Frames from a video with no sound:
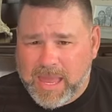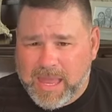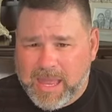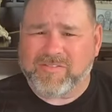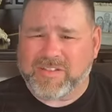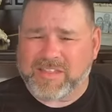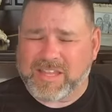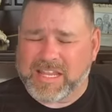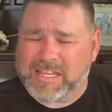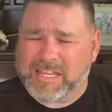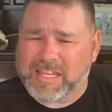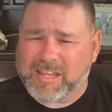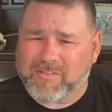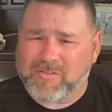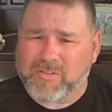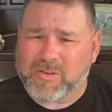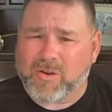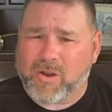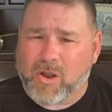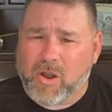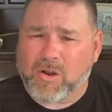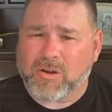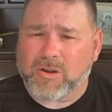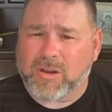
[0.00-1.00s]
They give
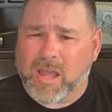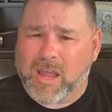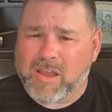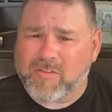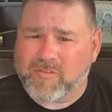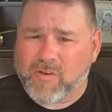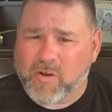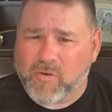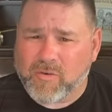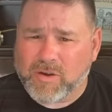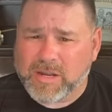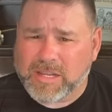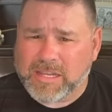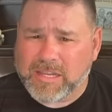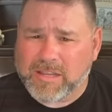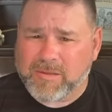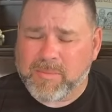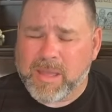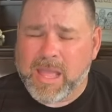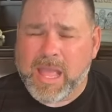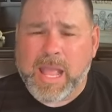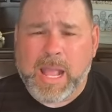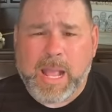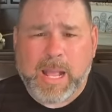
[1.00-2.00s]
their heart and life over to
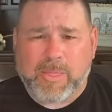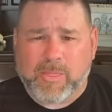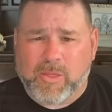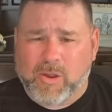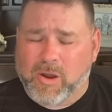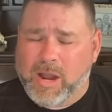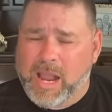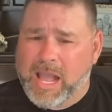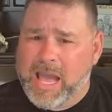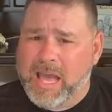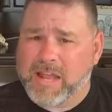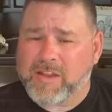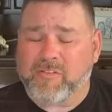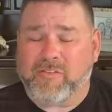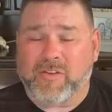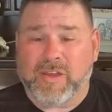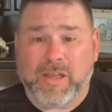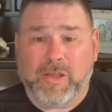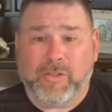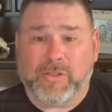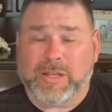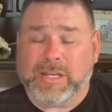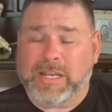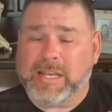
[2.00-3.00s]
Him, they're out of
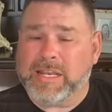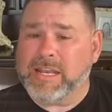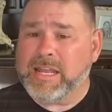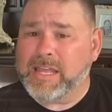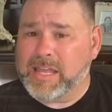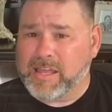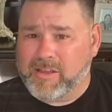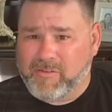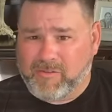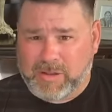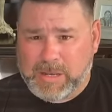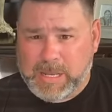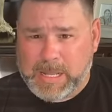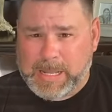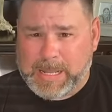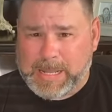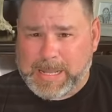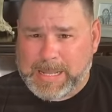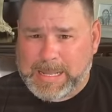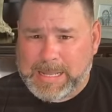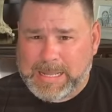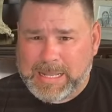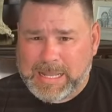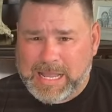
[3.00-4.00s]
hell and into heaven.
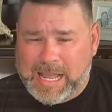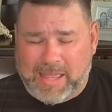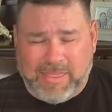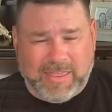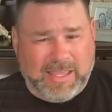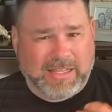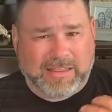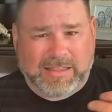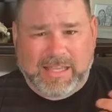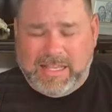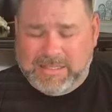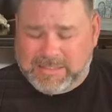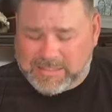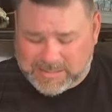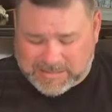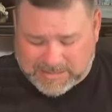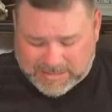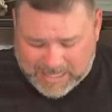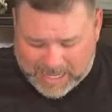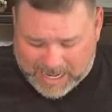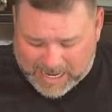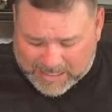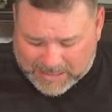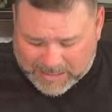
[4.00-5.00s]
I think that's
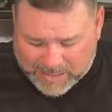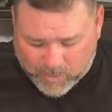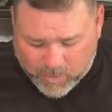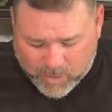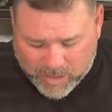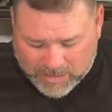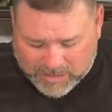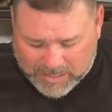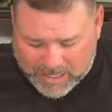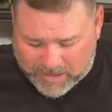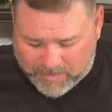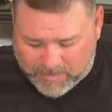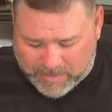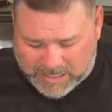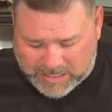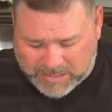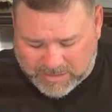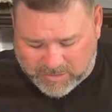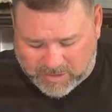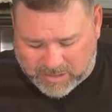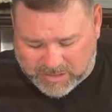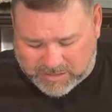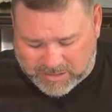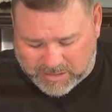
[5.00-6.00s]
exactly what that
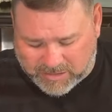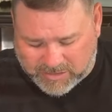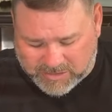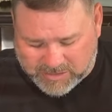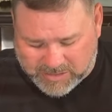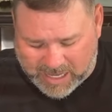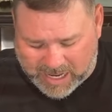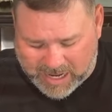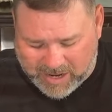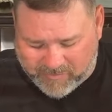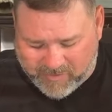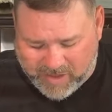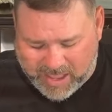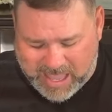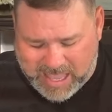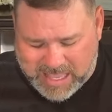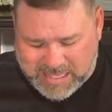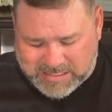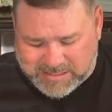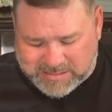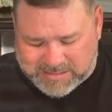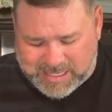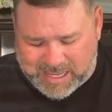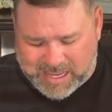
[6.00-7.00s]
means right there. Save,
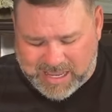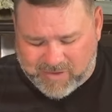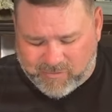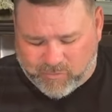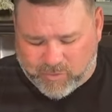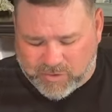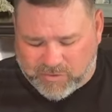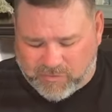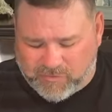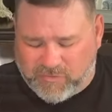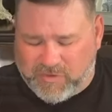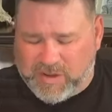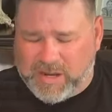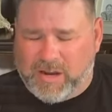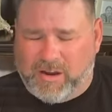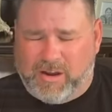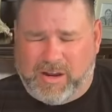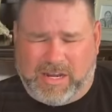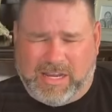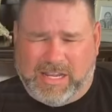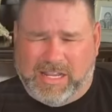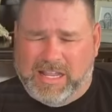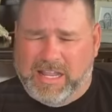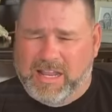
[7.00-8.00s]
save with fear.
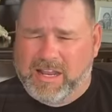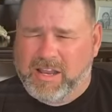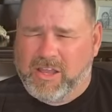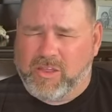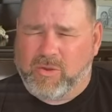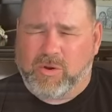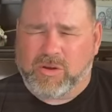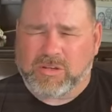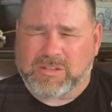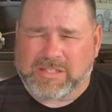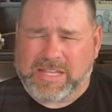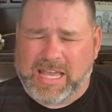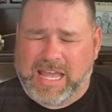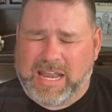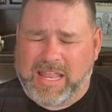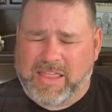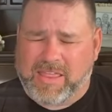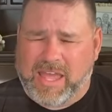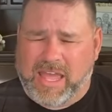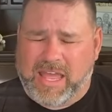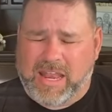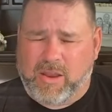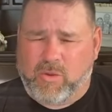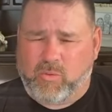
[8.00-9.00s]
And in other words,
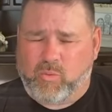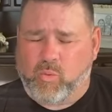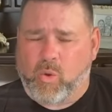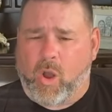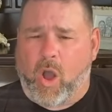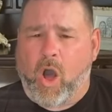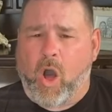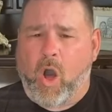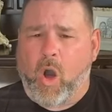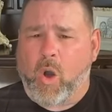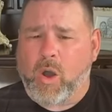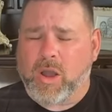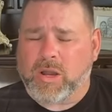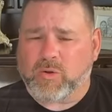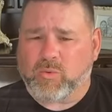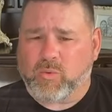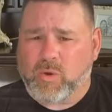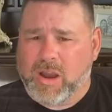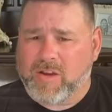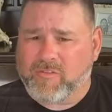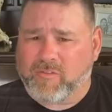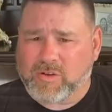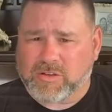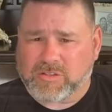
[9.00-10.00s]
that, that awe and
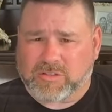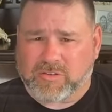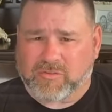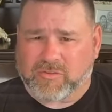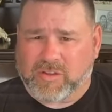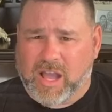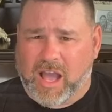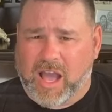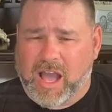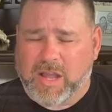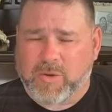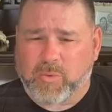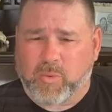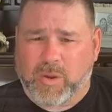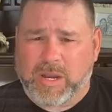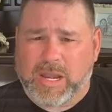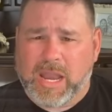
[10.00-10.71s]
reverence of God.